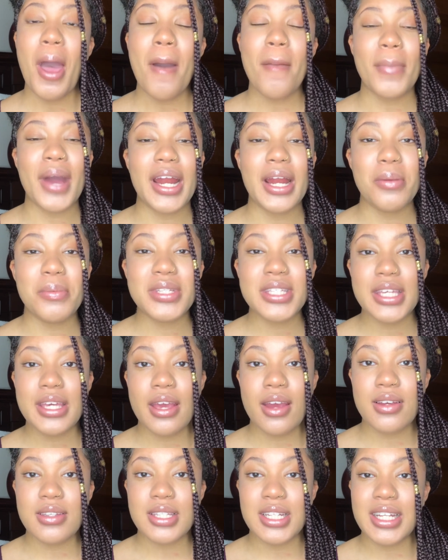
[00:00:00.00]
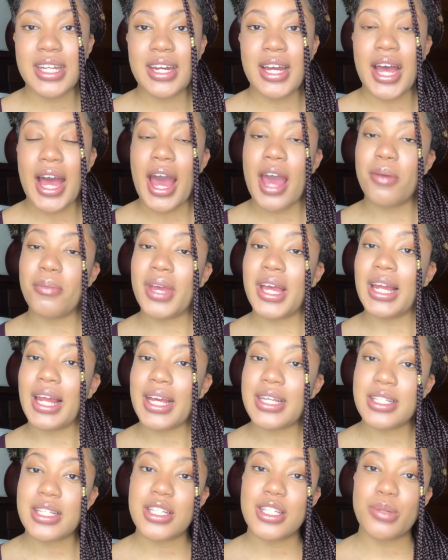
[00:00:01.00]
My name is Kieara Celina. I am a
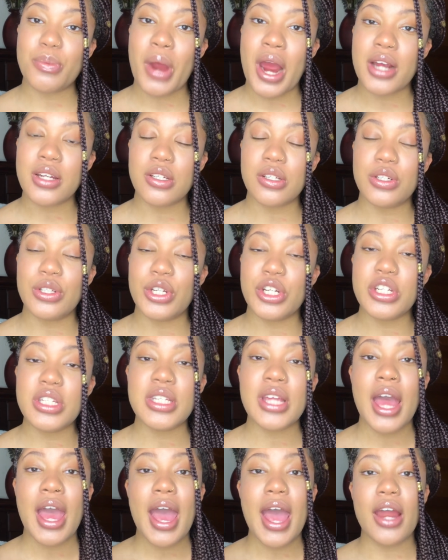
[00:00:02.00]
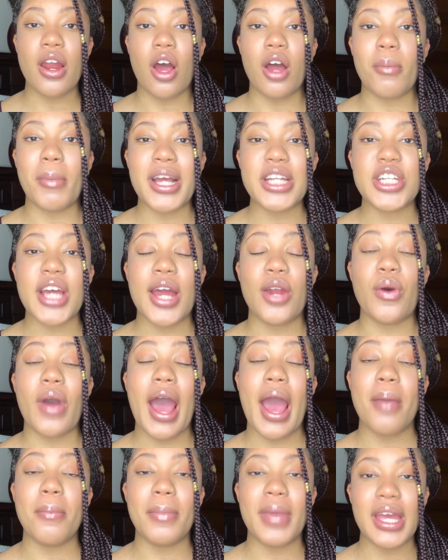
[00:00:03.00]
licensed practical nurse, and on my channel
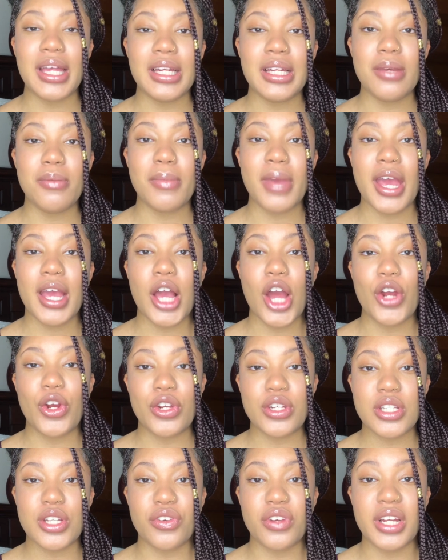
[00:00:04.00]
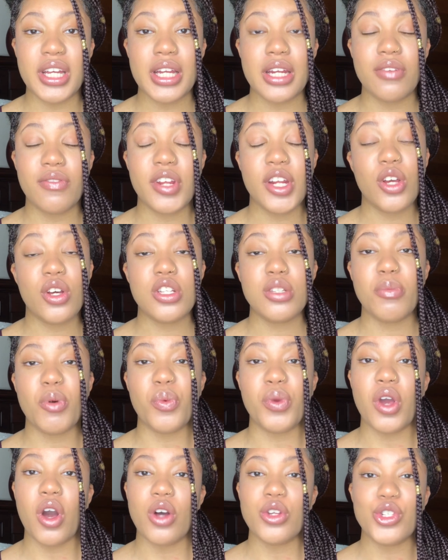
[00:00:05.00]
I mainly make nursing related videos, but
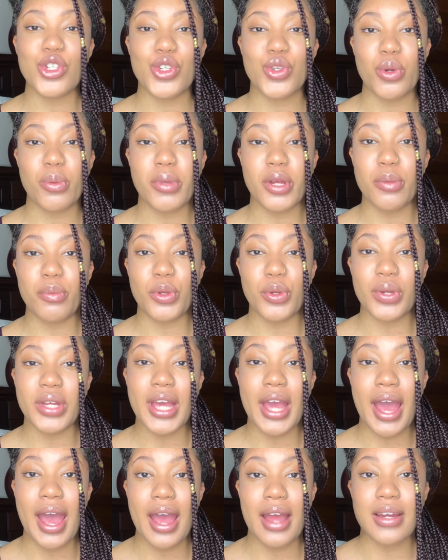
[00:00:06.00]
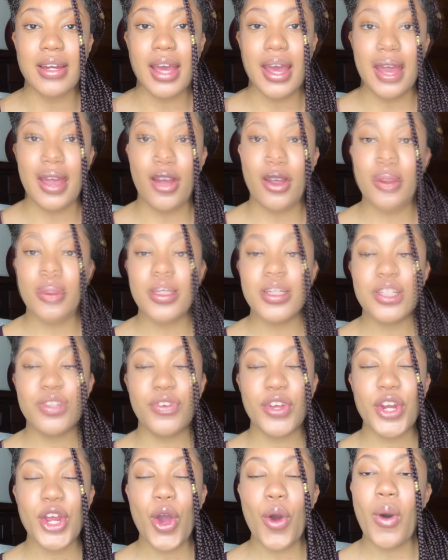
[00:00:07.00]
we also do a bit of beauty and hair. In this
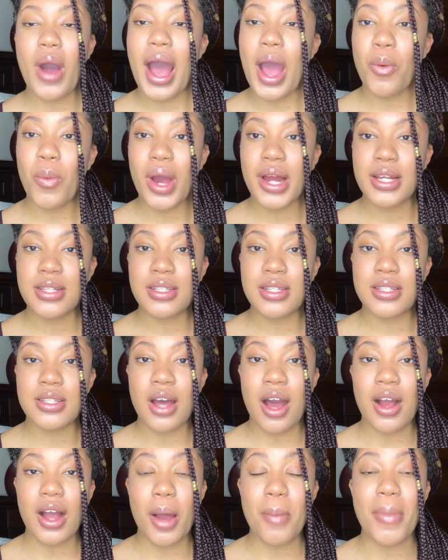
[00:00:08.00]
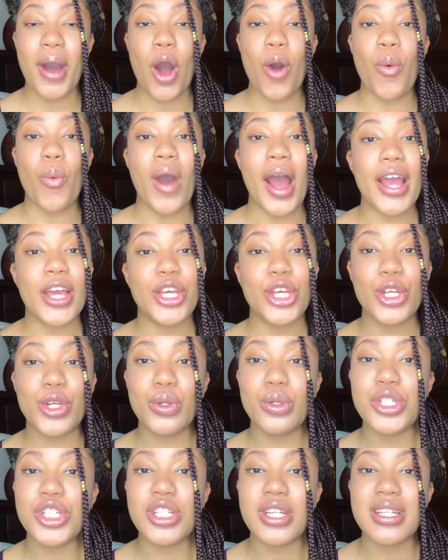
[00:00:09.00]
video I wanted to talk about why
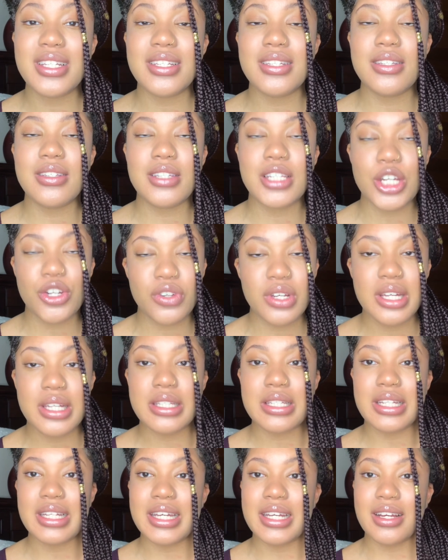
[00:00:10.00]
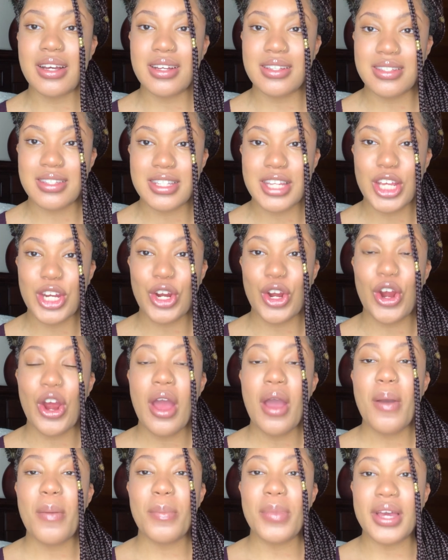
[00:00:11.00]
you should seriously consider
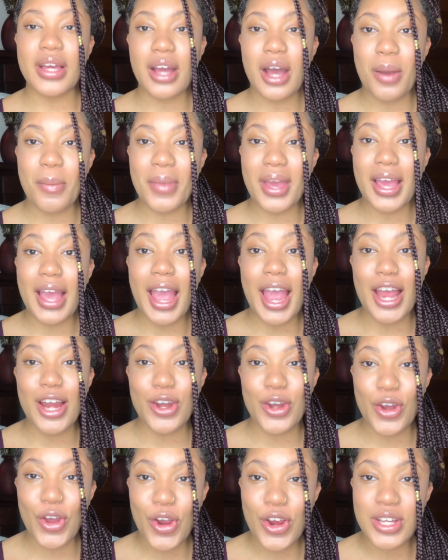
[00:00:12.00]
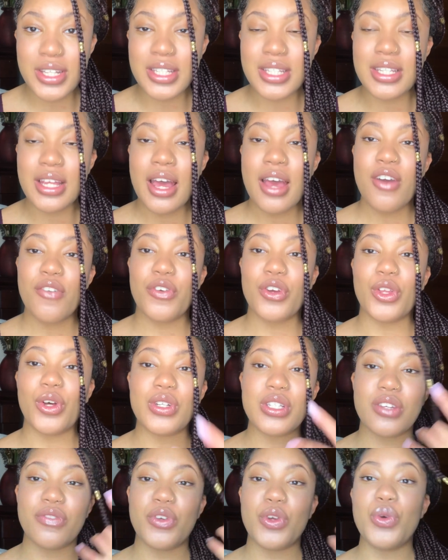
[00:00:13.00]
becoming a nurse. For
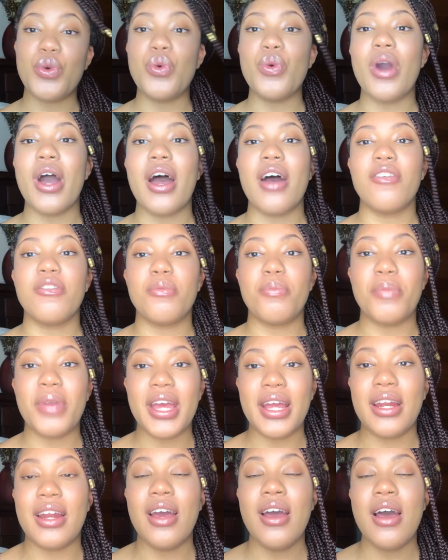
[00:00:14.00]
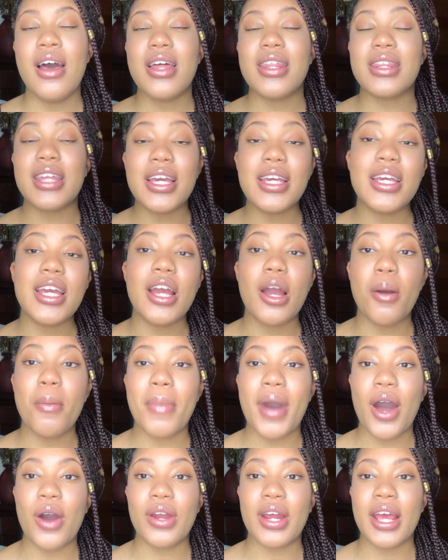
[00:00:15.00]
those of you who have been thinking
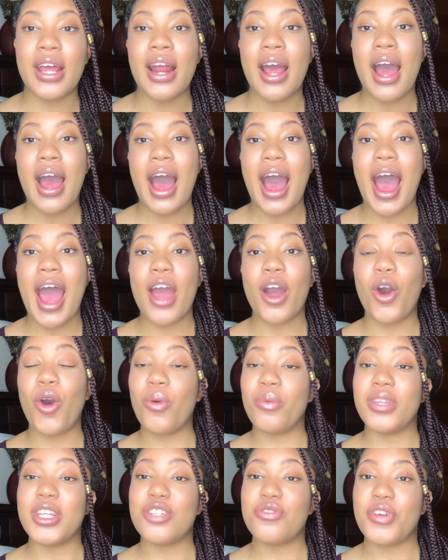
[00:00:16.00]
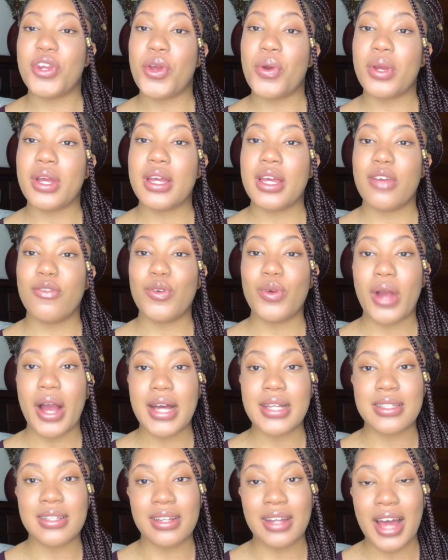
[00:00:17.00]
about it, I hope this video can give you
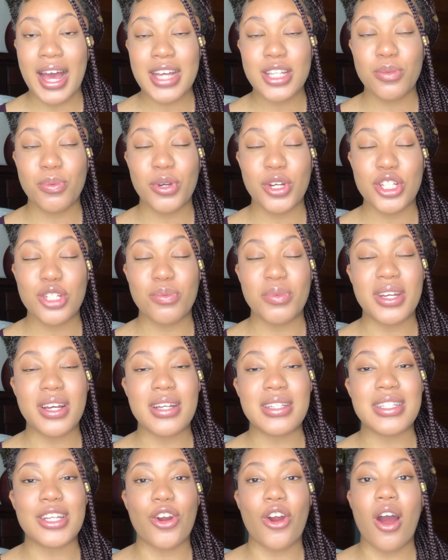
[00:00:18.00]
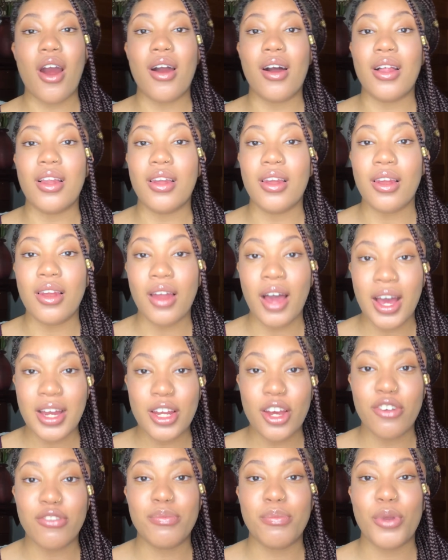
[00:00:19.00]
guys the last push, because there are a lot
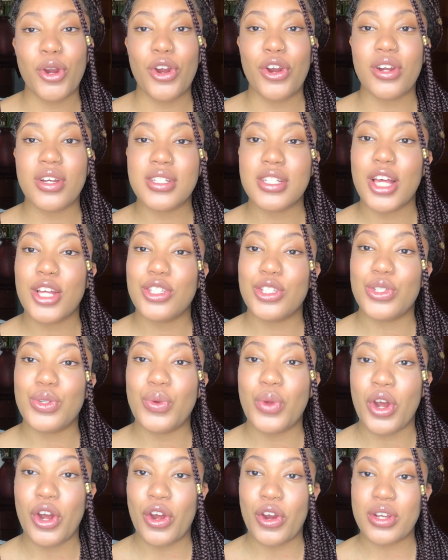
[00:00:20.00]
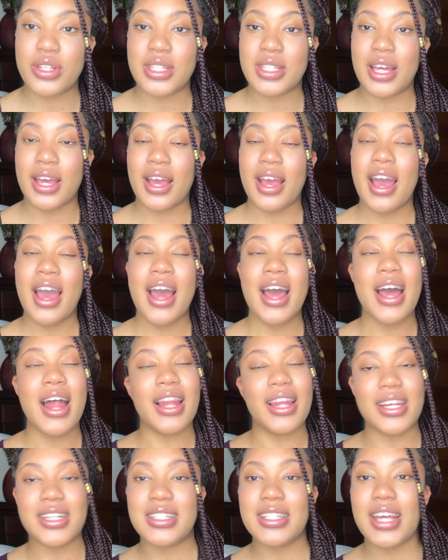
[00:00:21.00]
of perks to nursing.
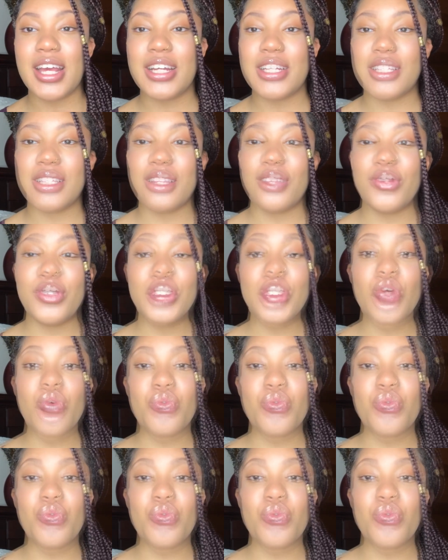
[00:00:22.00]
Let's get into the video.